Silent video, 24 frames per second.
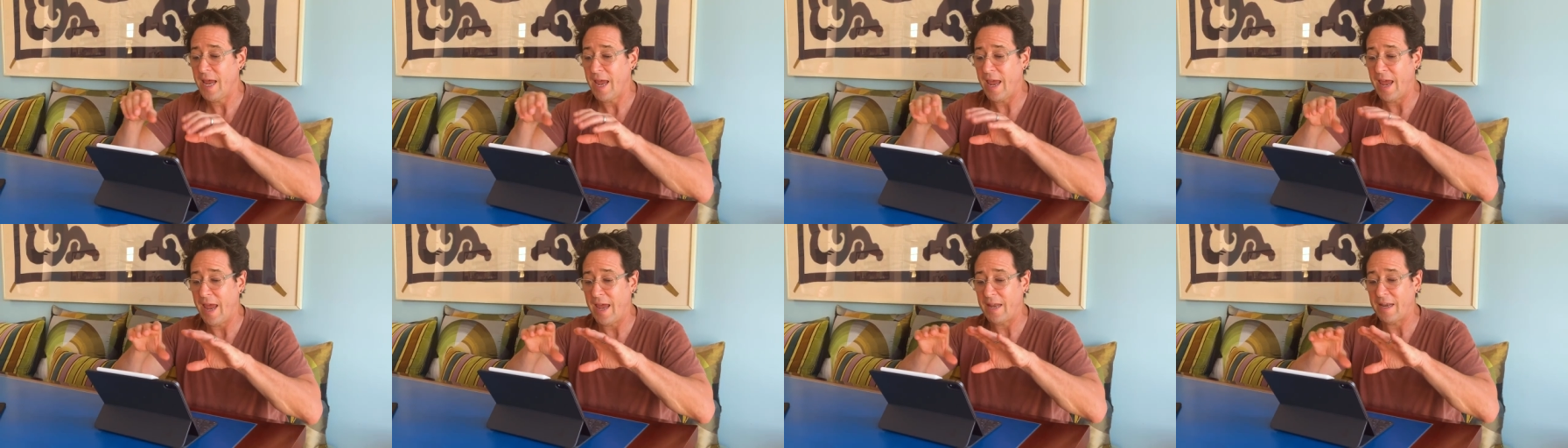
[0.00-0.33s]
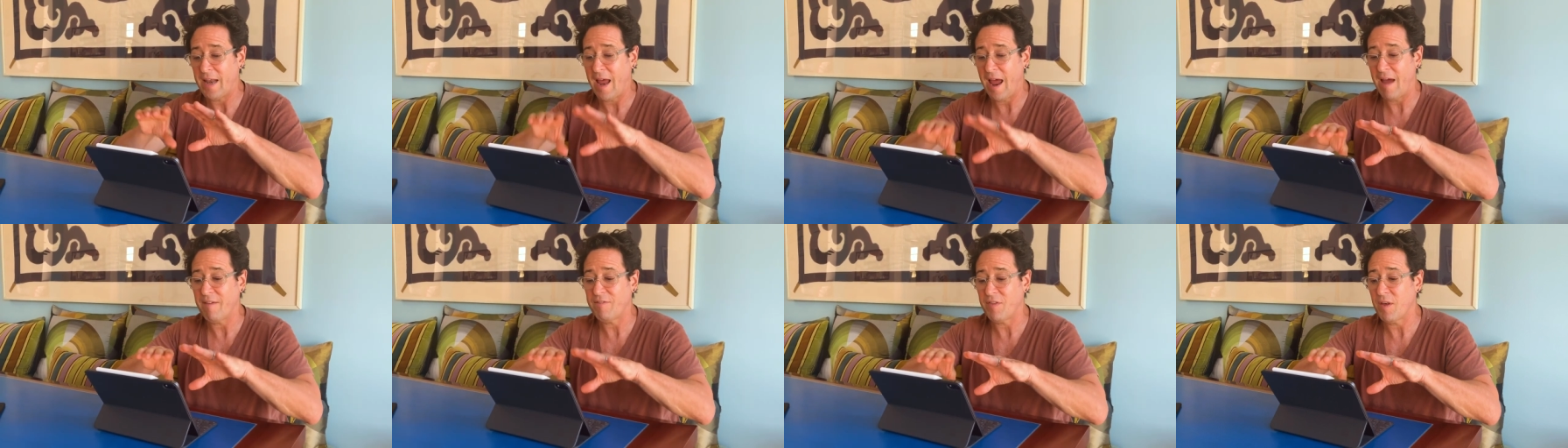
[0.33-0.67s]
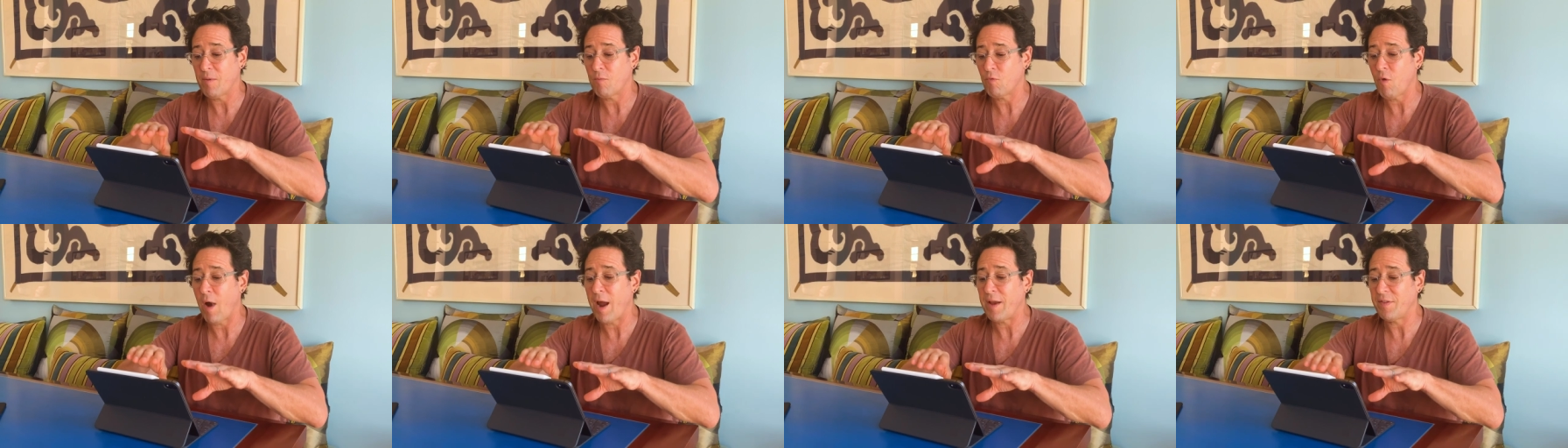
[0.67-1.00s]
and have
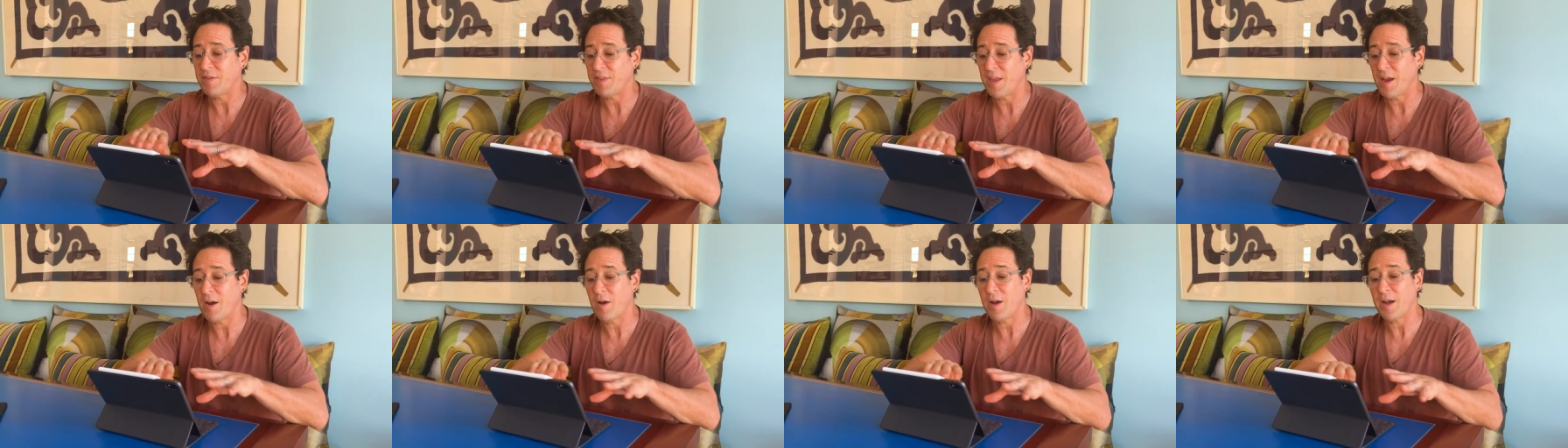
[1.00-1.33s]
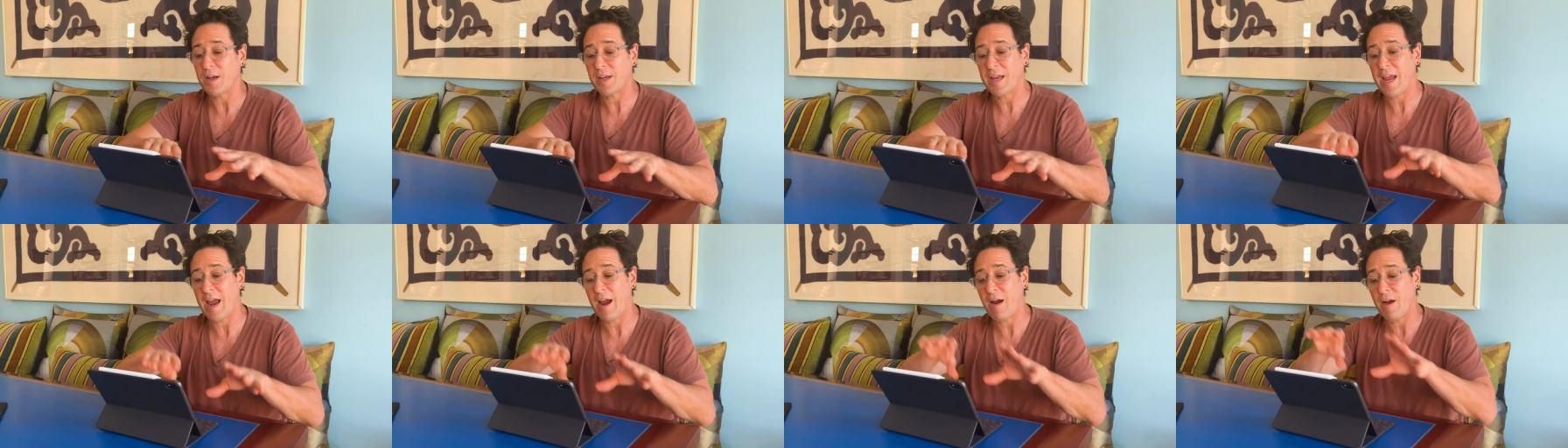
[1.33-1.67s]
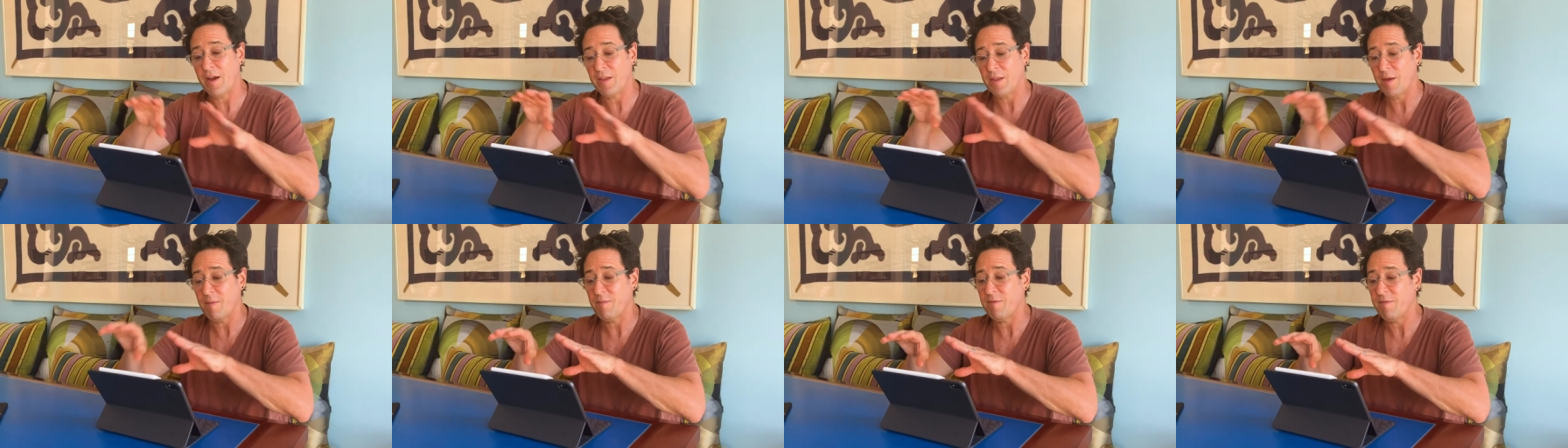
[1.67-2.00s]
them right there and
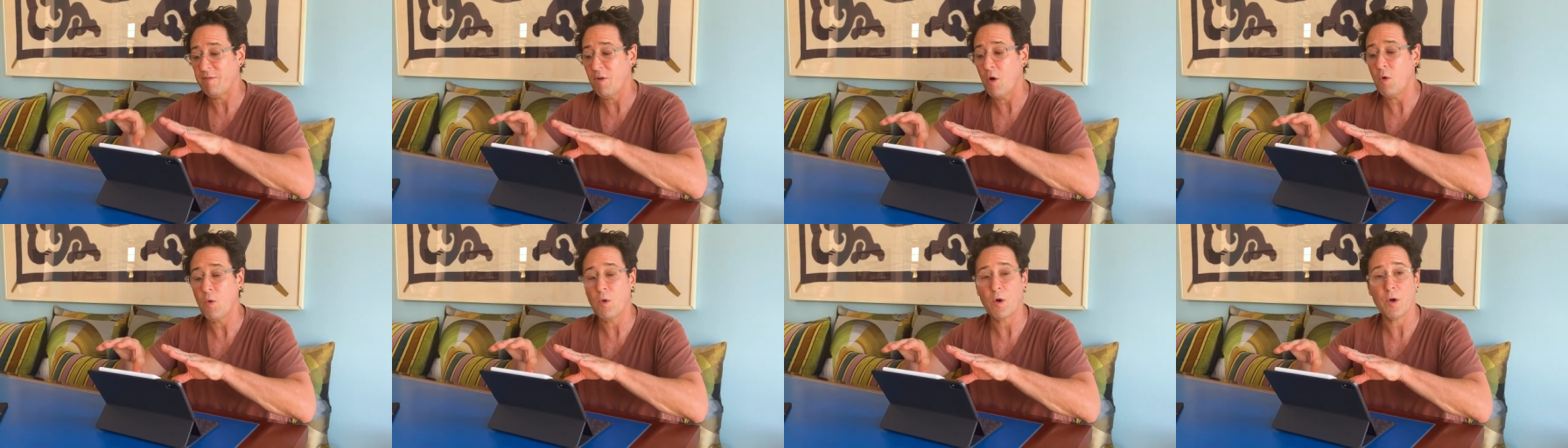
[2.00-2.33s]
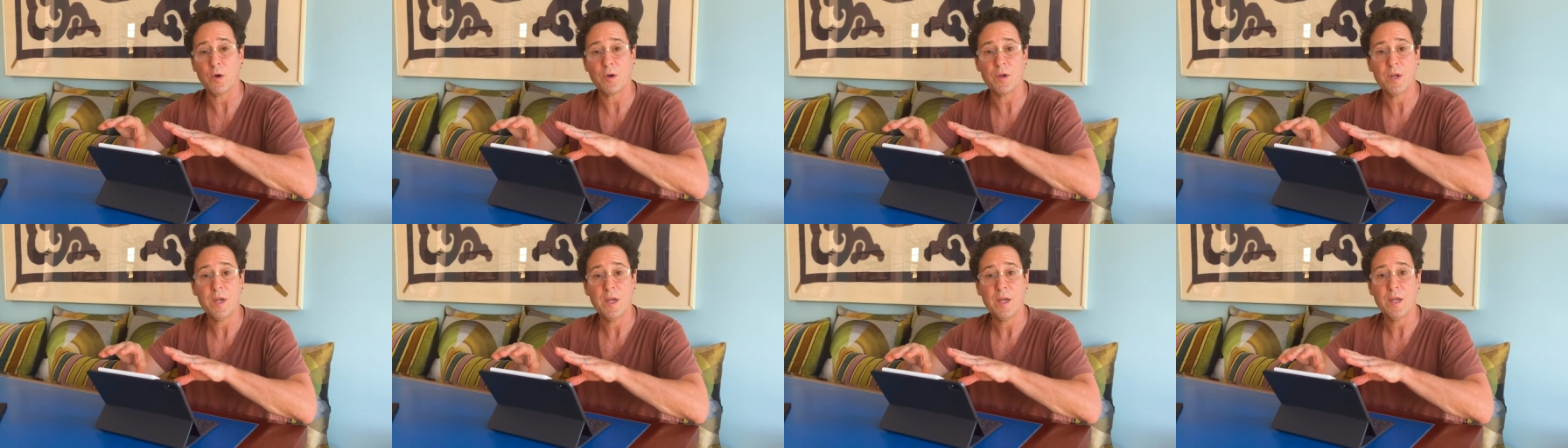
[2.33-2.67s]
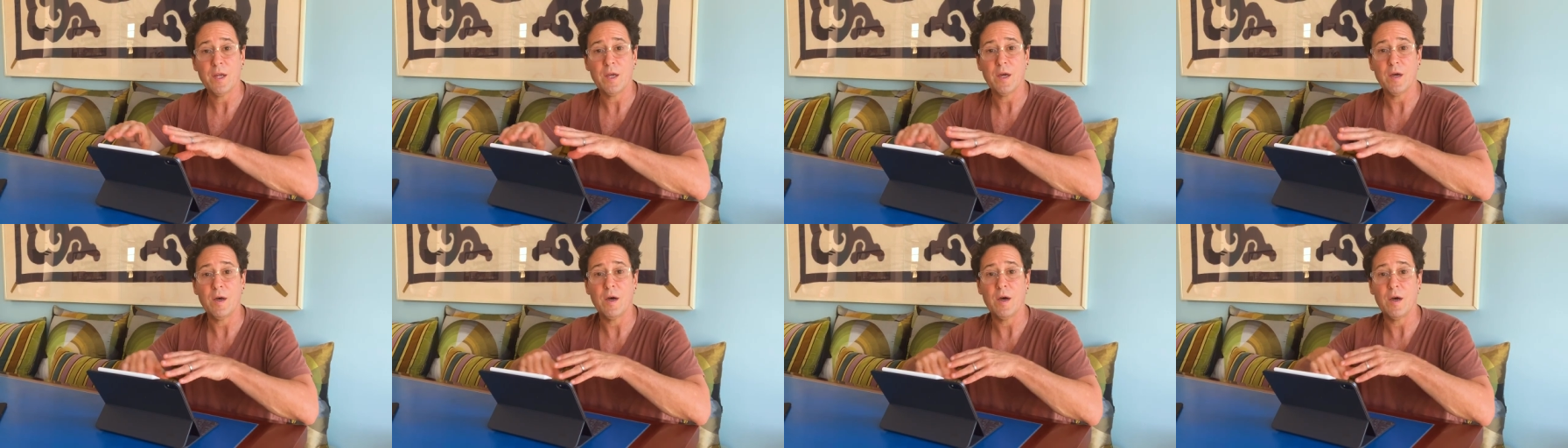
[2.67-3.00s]
carry them forward
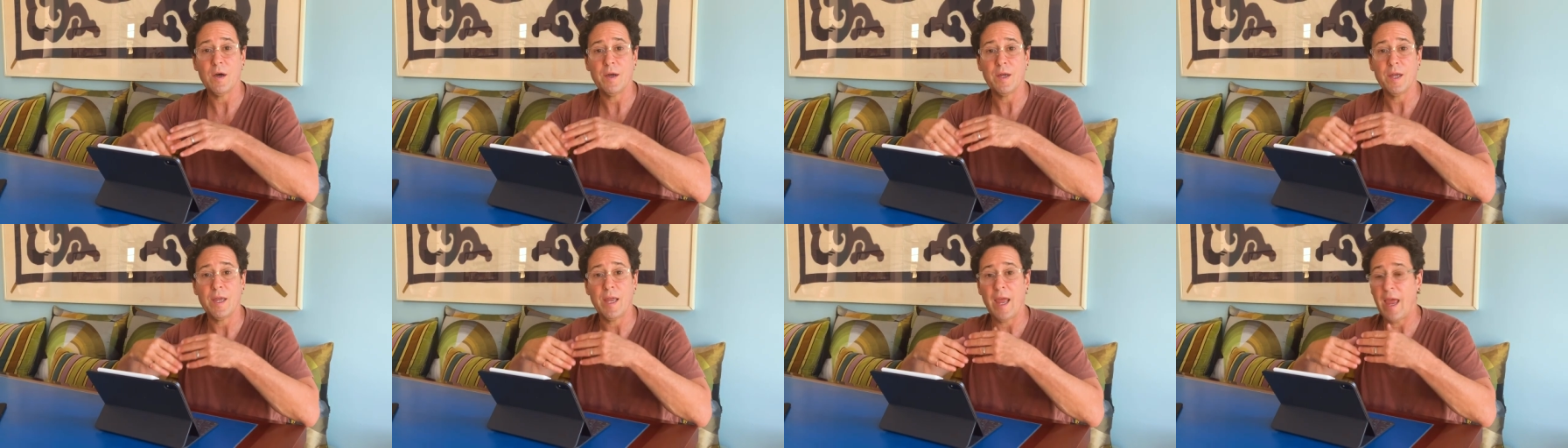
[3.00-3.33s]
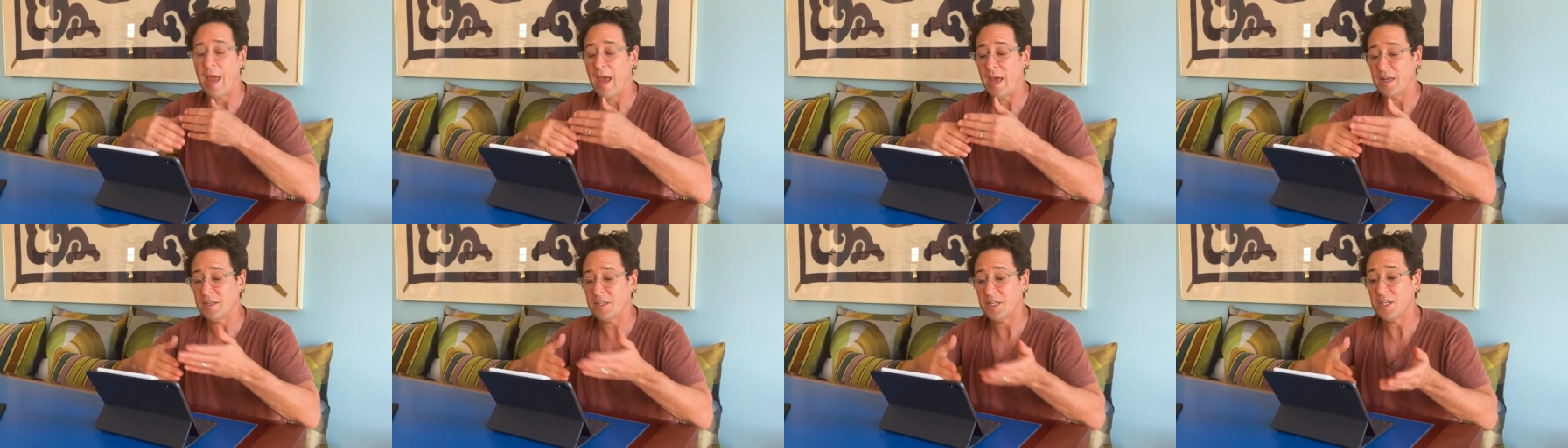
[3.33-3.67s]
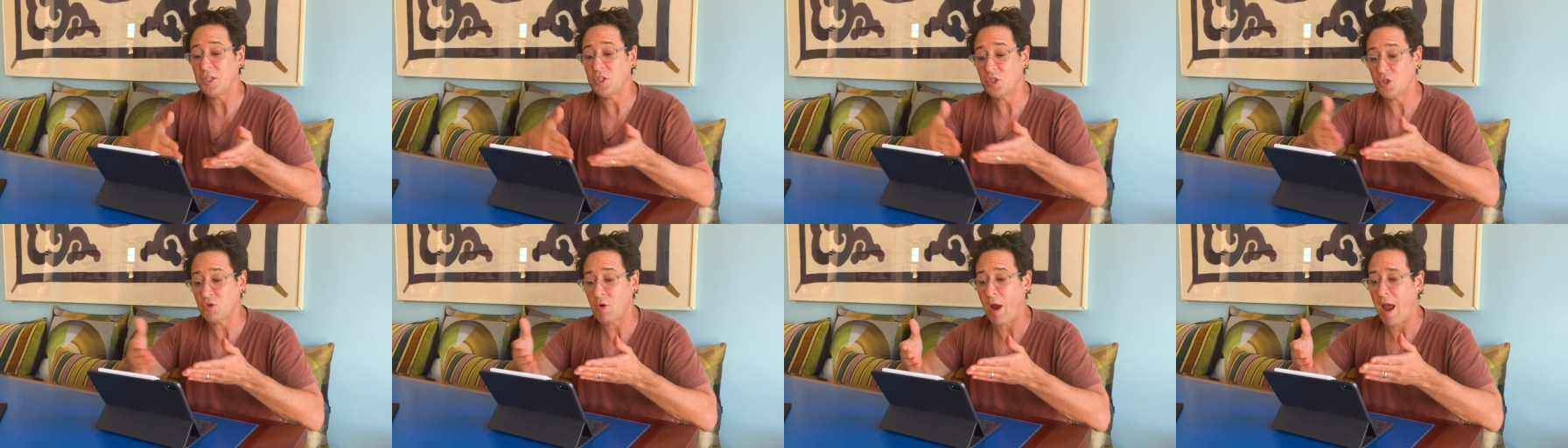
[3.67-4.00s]
as
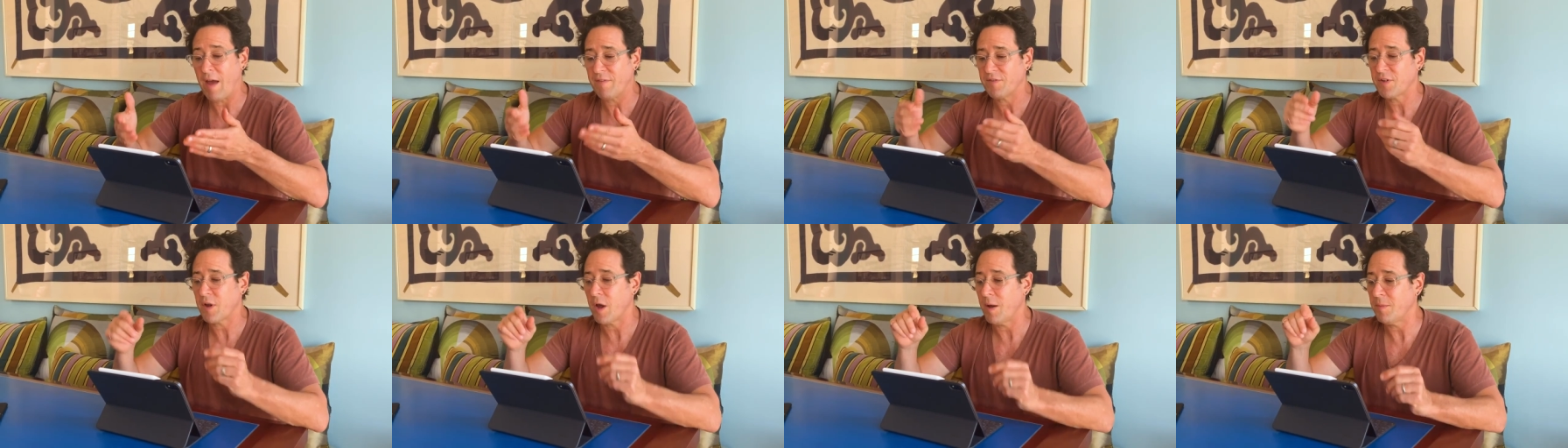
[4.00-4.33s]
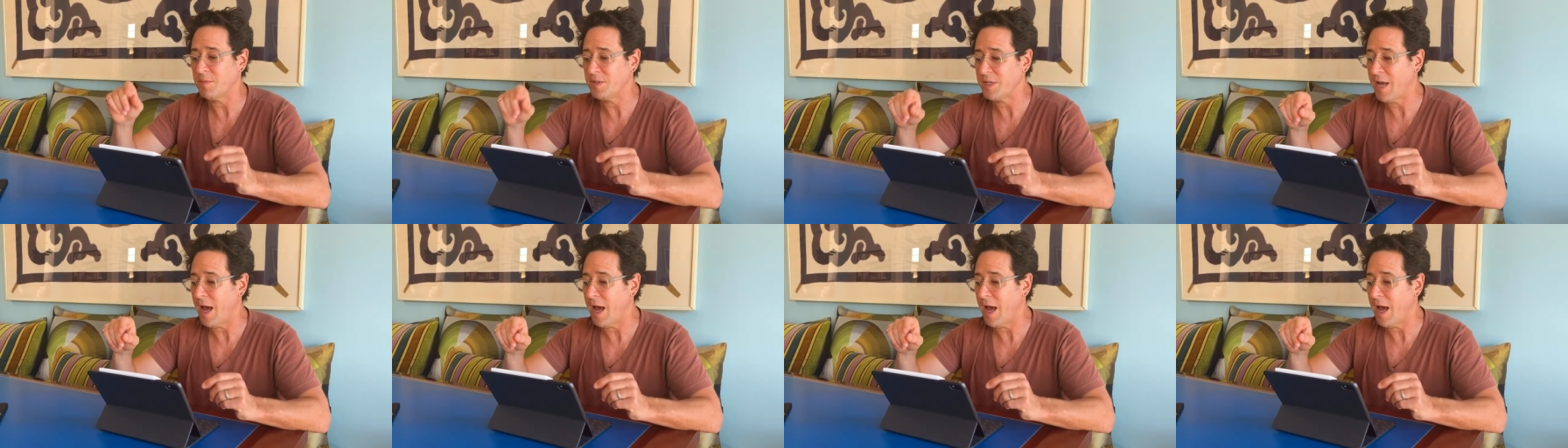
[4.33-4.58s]
each draft comes